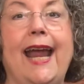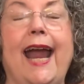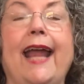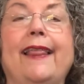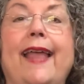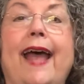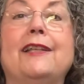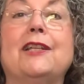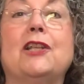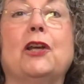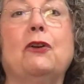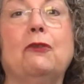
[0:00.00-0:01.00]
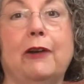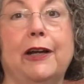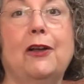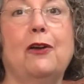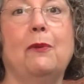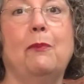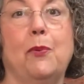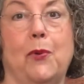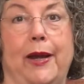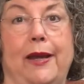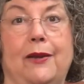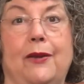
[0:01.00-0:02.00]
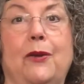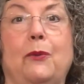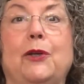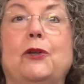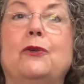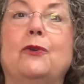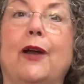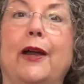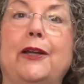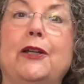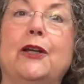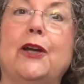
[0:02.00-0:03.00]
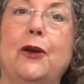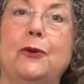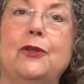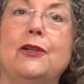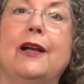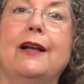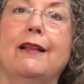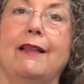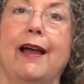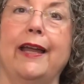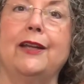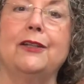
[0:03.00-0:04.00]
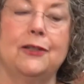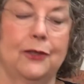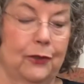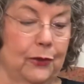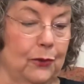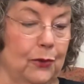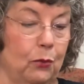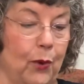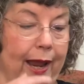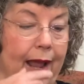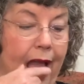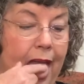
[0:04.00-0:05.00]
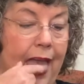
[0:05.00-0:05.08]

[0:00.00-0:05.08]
And that's the critical point when you're trying to coach a client to lose weight.